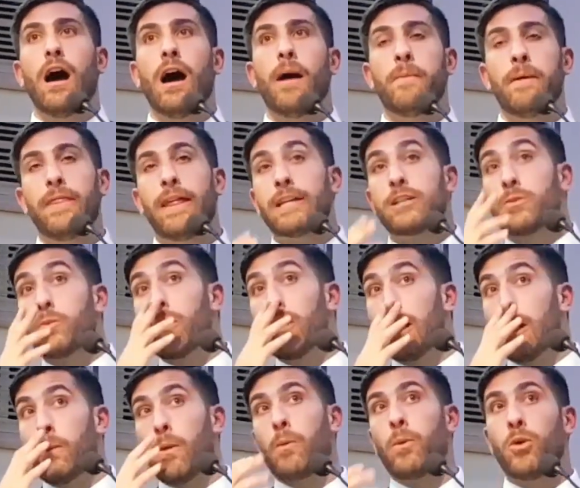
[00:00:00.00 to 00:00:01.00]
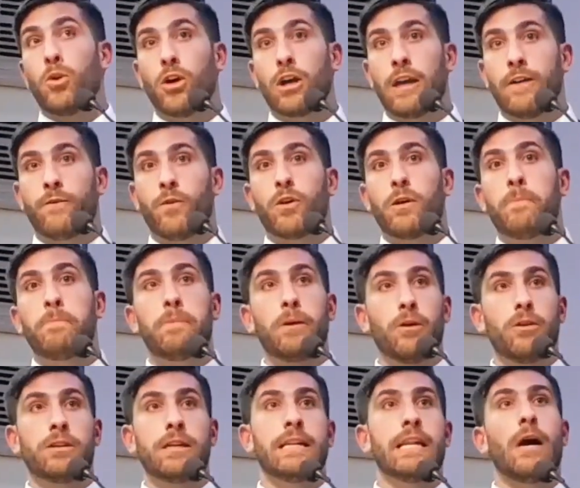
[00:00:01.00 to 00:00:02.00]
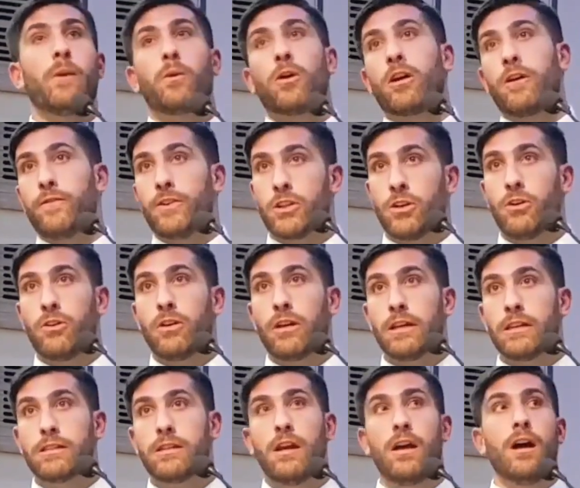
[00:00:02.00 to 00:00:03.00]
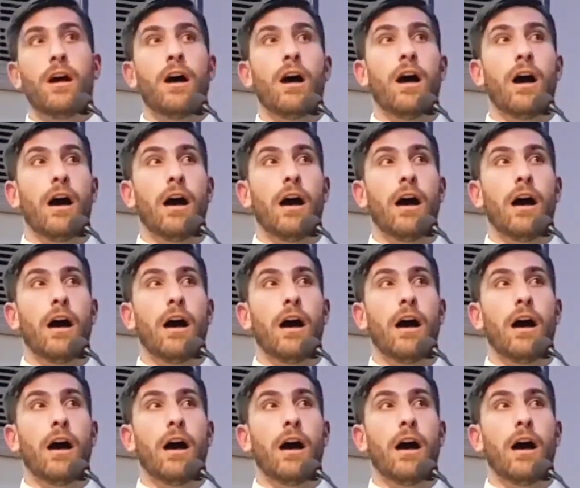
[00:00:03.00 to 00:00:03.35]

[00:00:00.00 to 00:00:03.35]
Um, and that's really what we're looking for to build a network of attorneys.